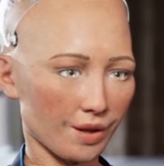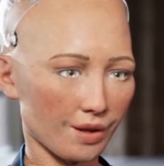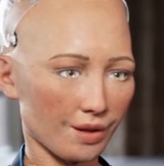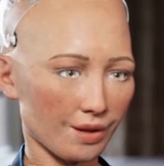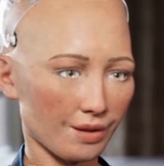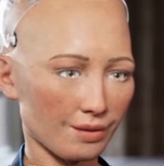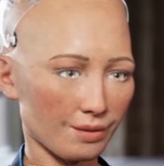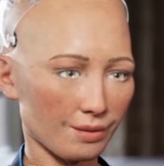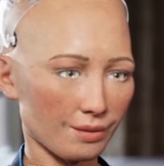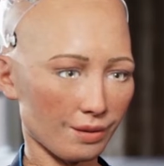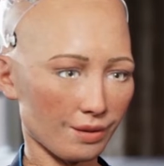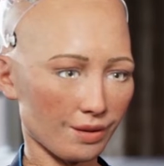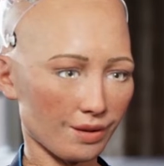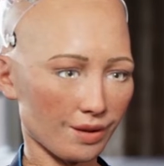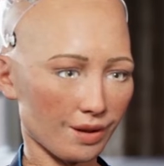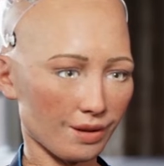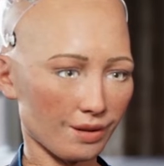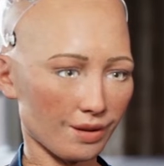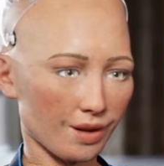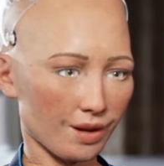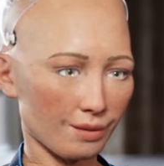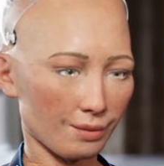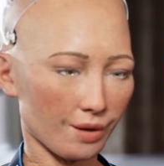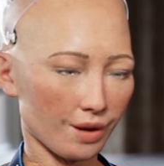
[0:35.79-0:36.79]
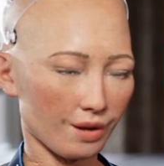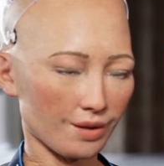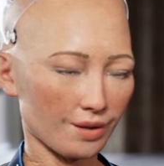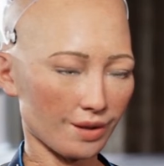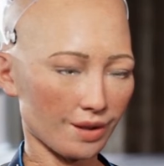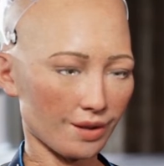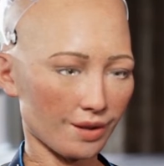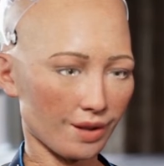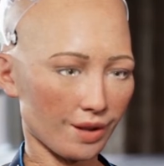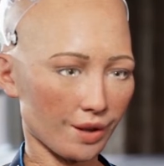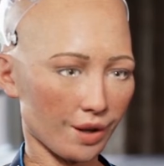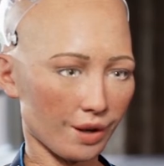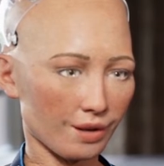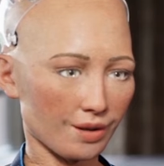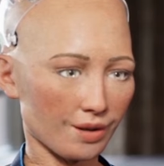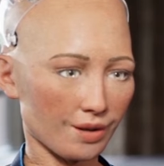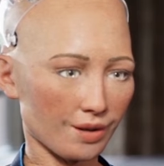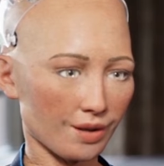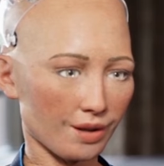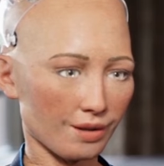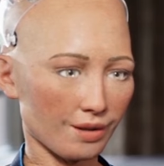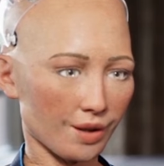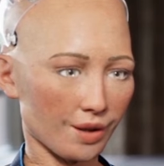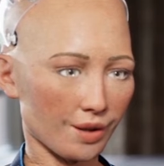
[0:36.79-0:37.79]
Sure. Is there someone here who
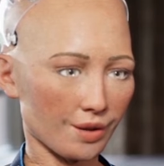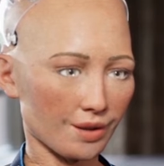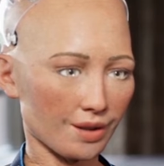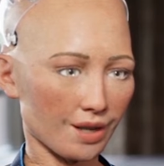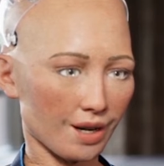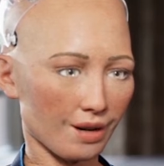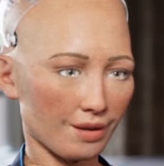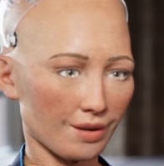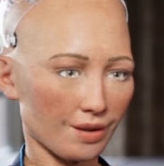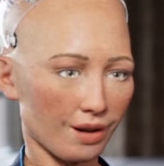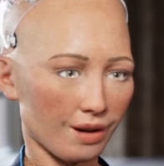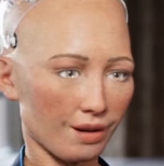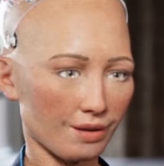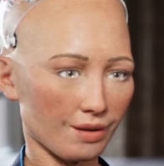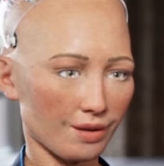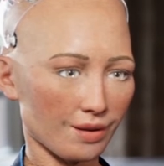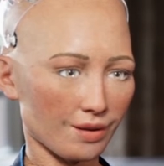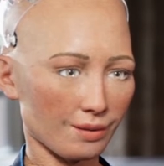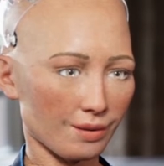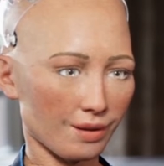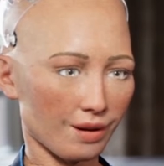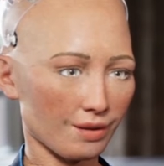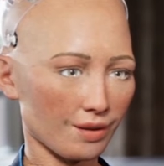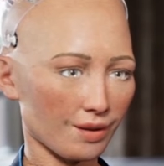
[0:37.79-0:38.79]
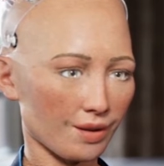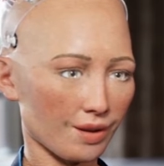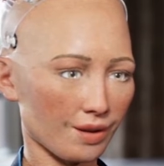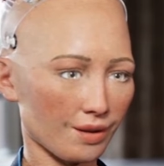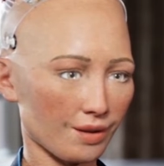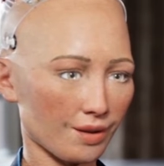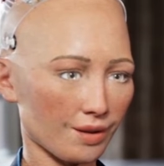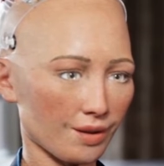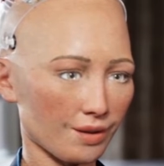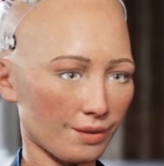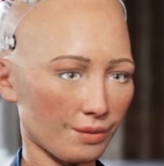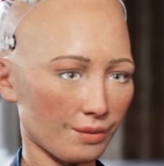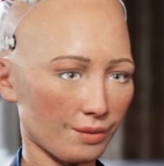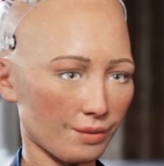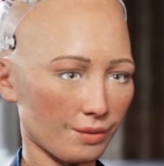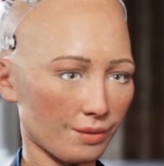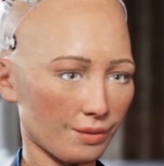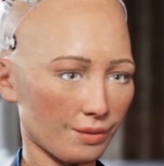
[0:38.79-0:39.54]
wants to do the eye gazing practice?